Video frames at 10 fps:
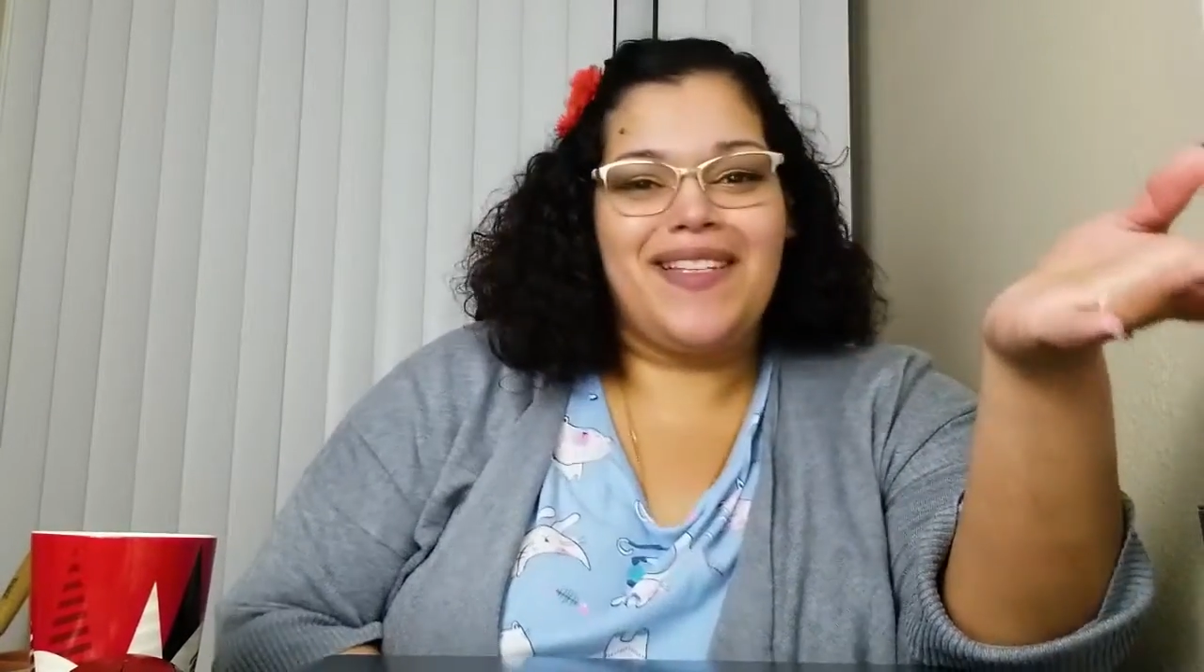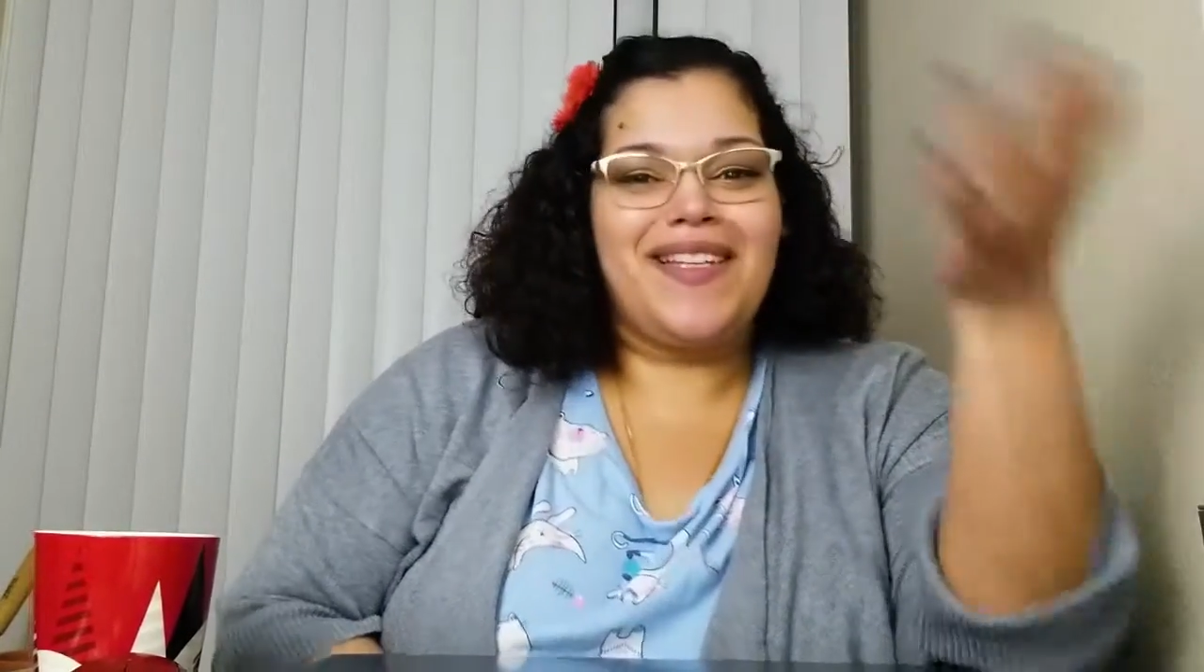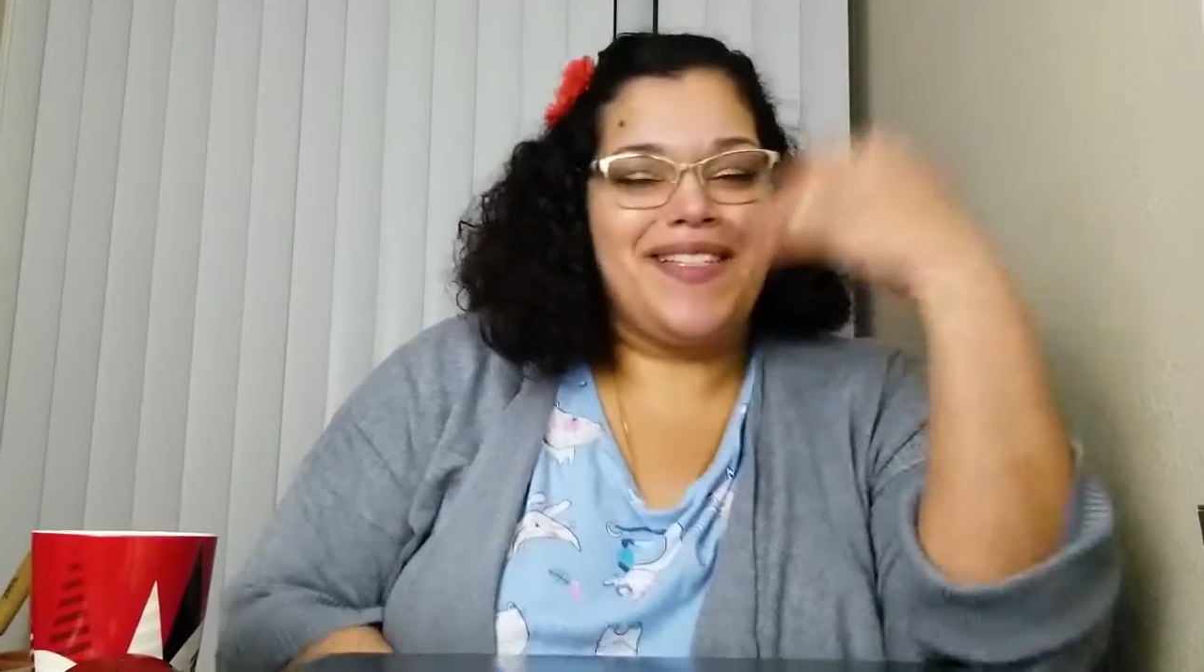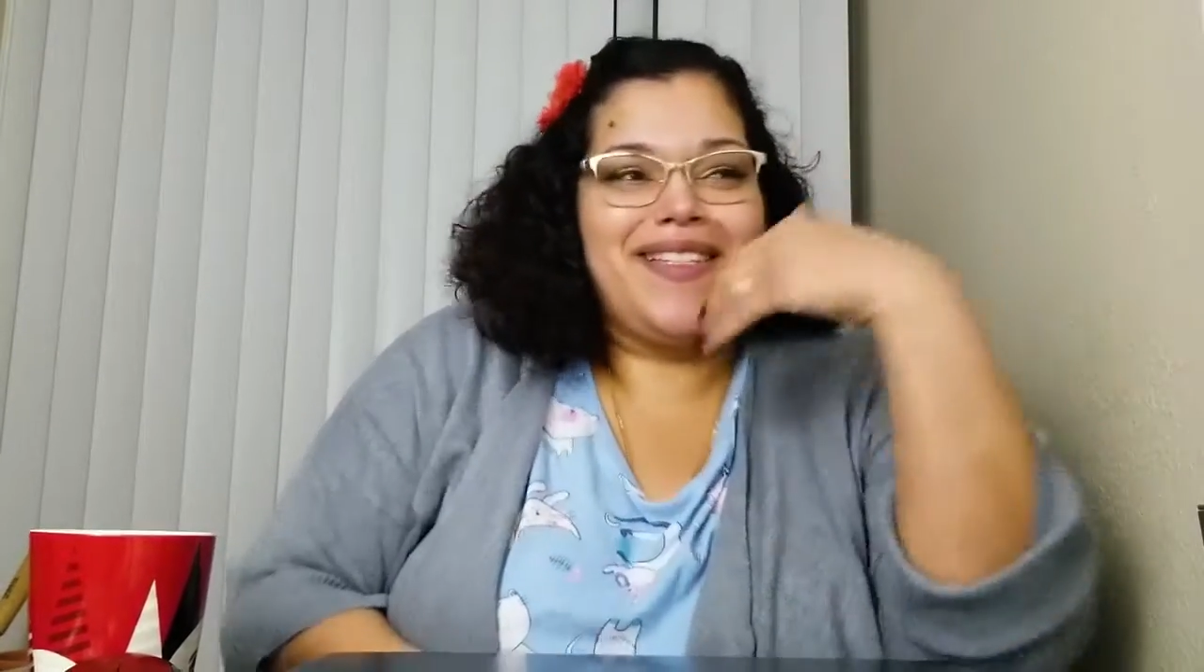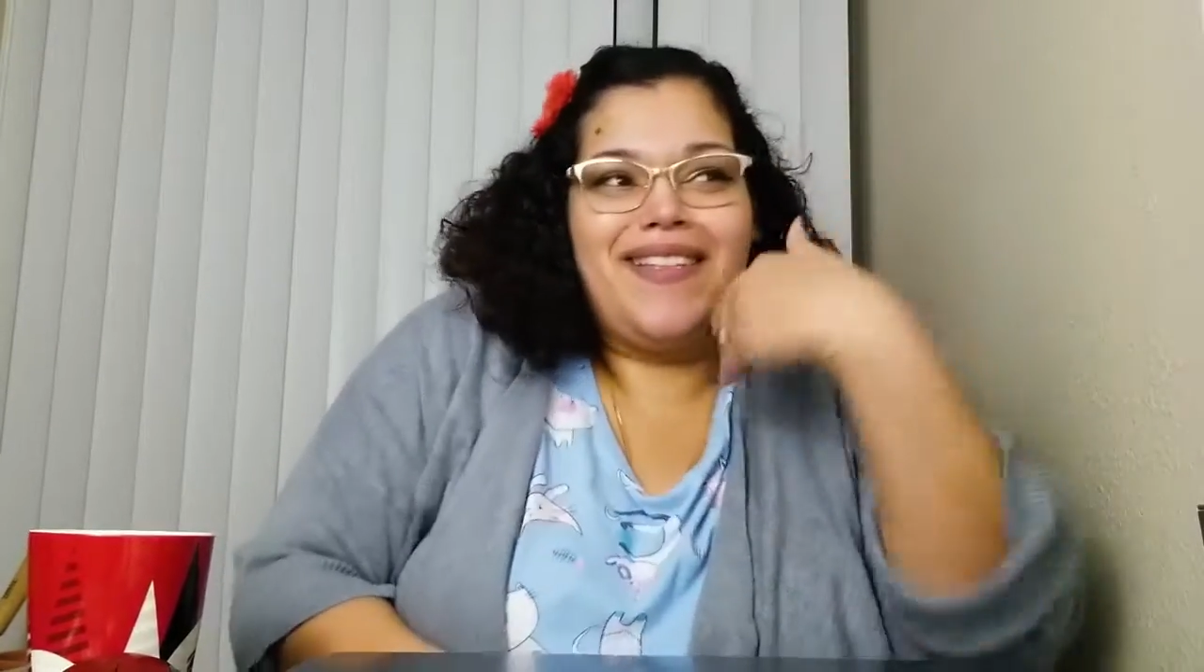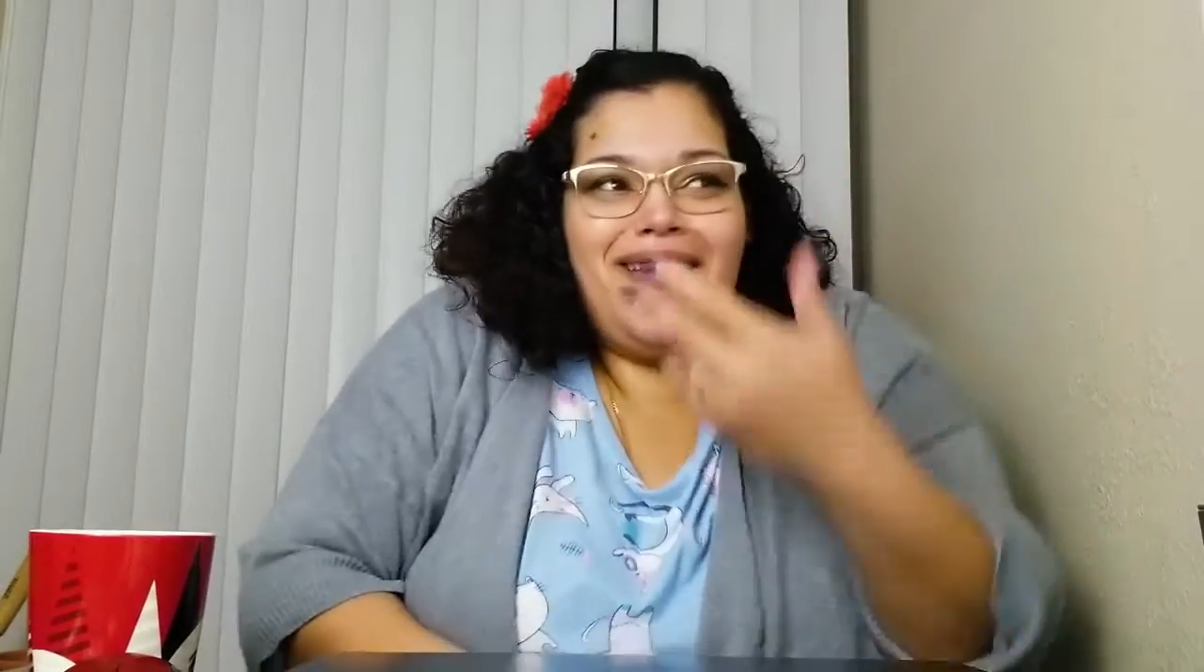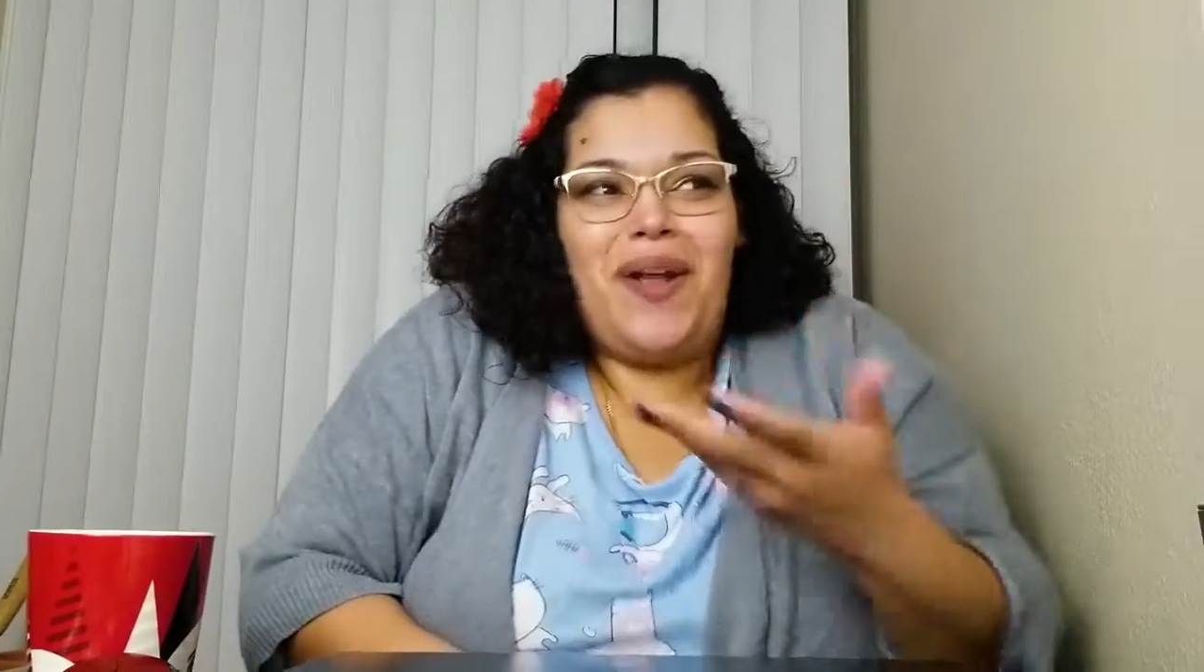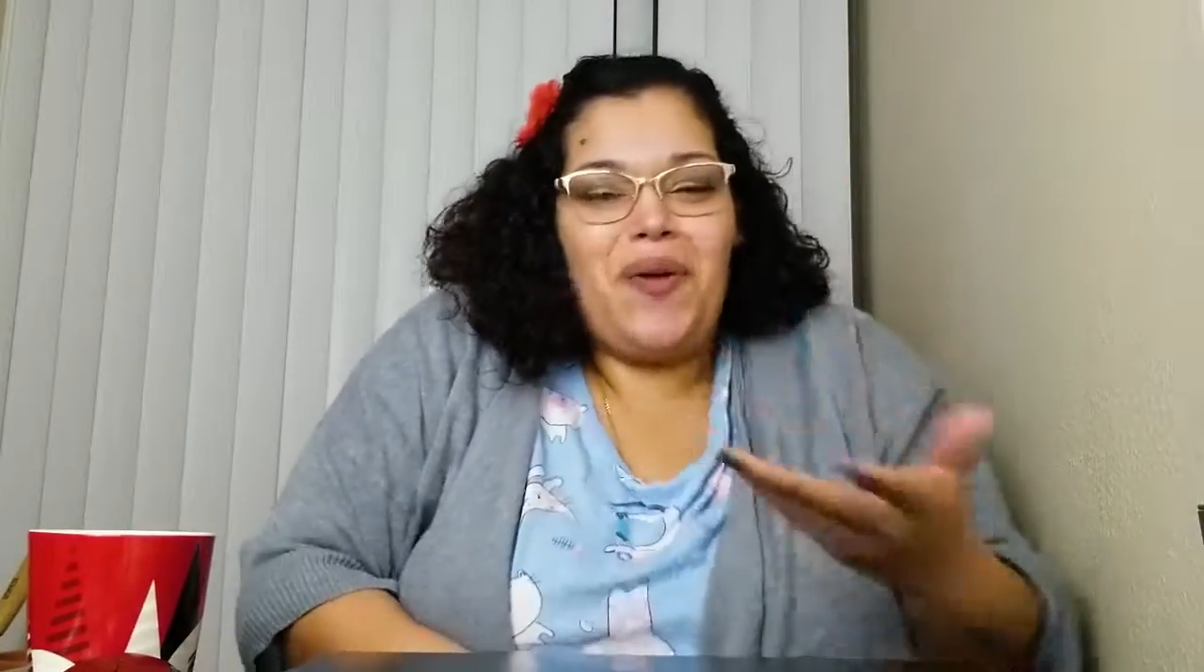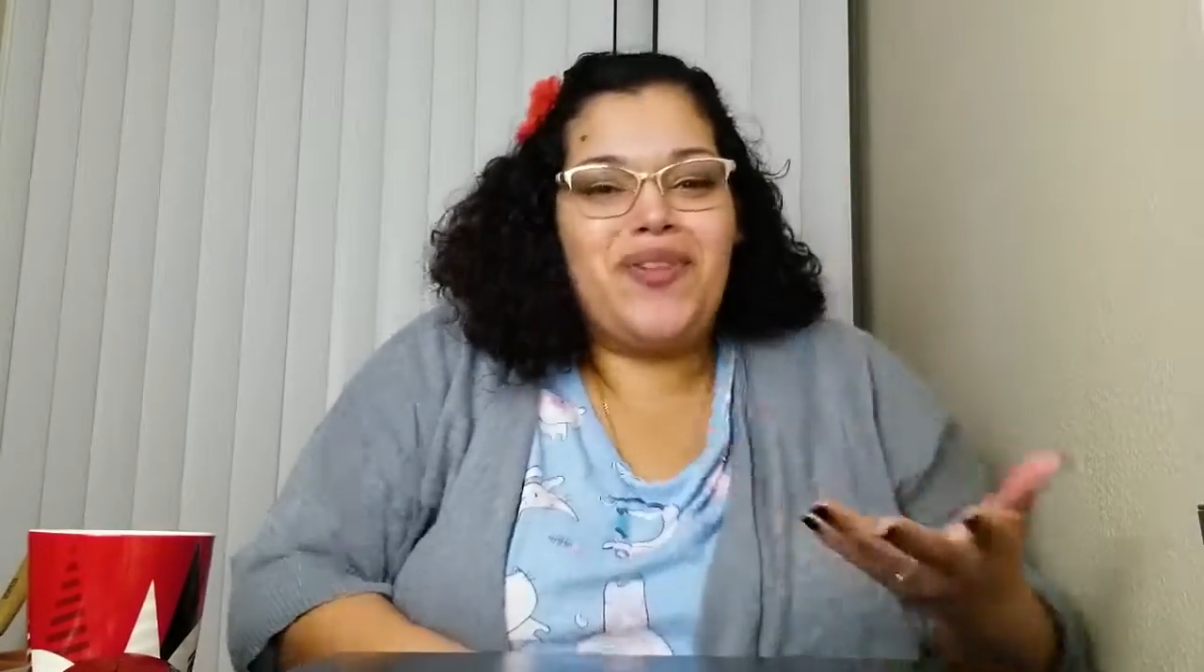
Because, you know,